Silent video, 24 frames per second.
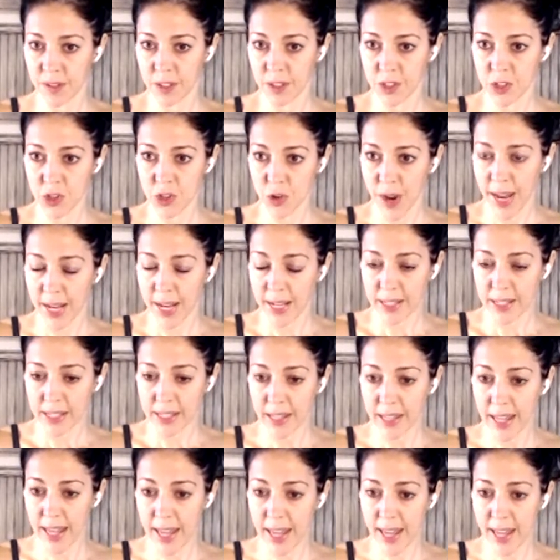Straighten the
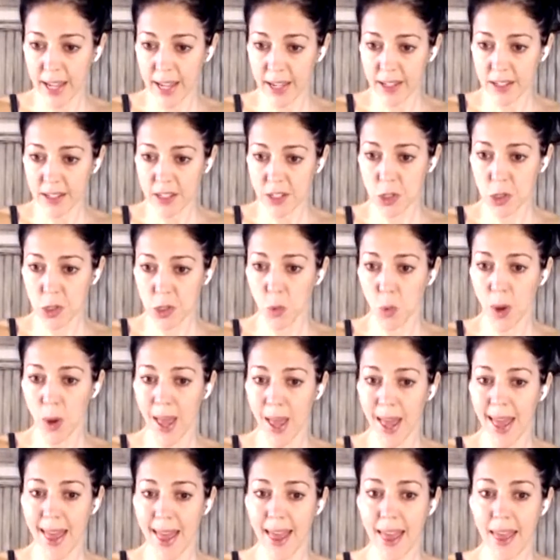leg,
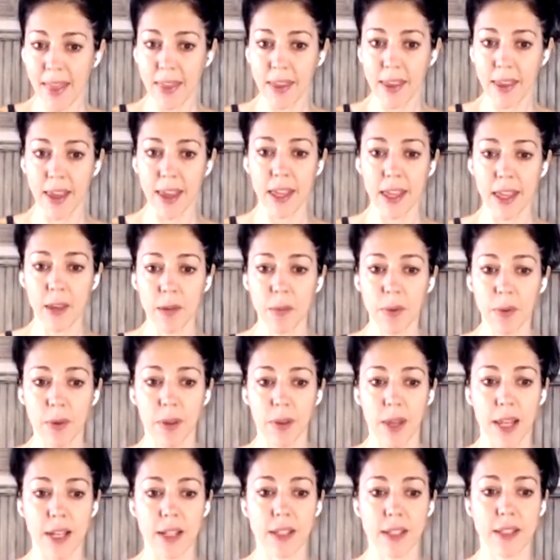square the hip,
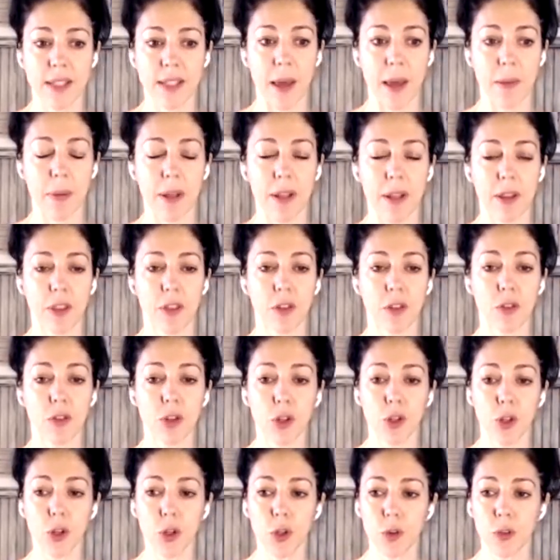and step it
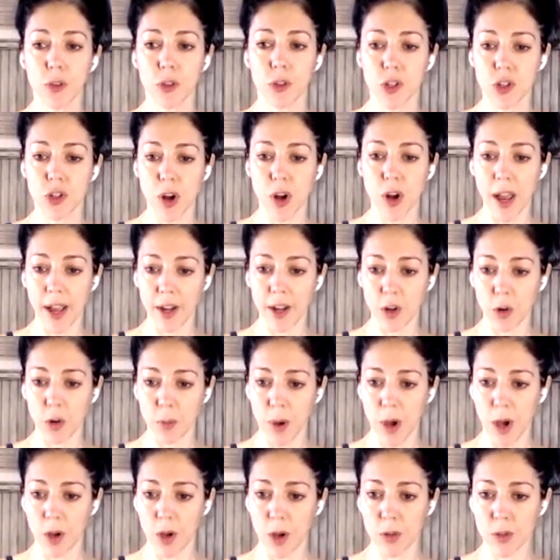through for triangle
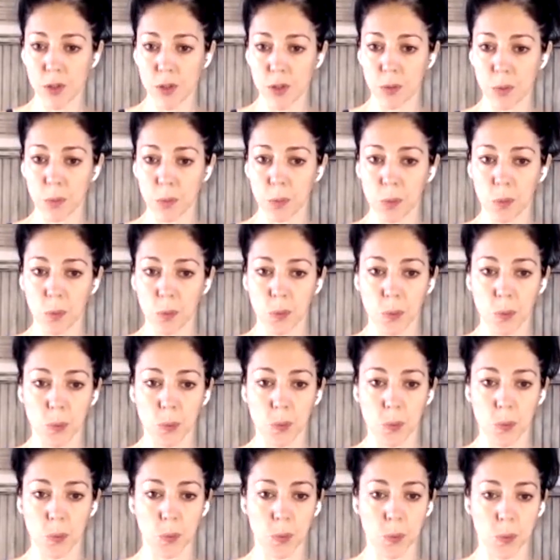pose.
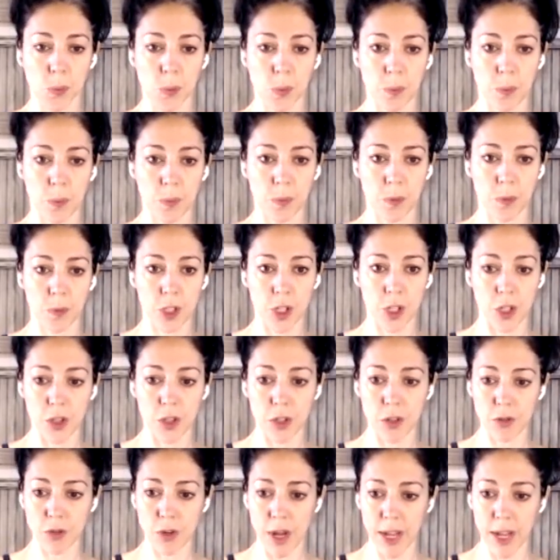Turn
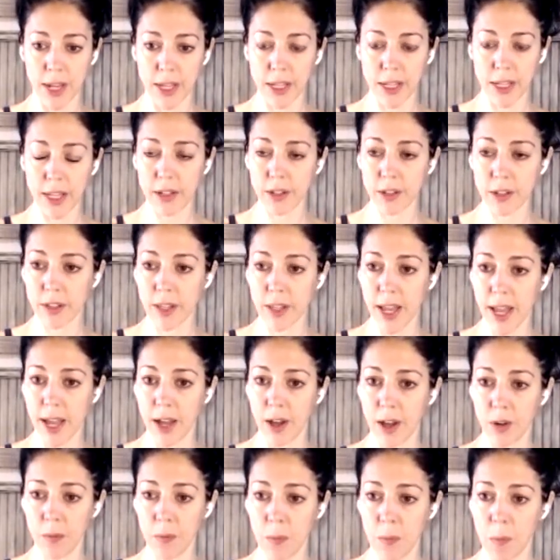the right heel
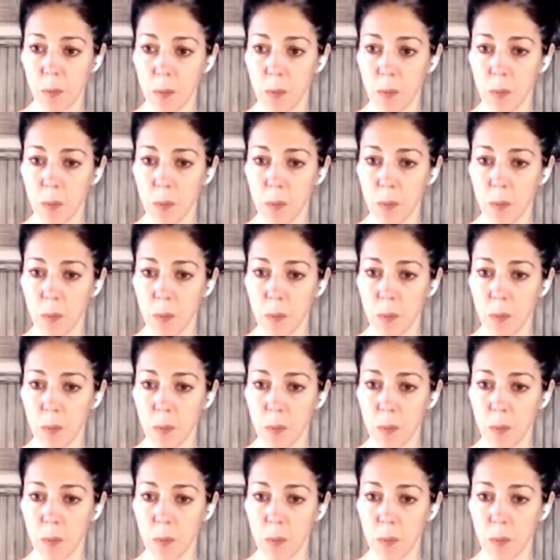down.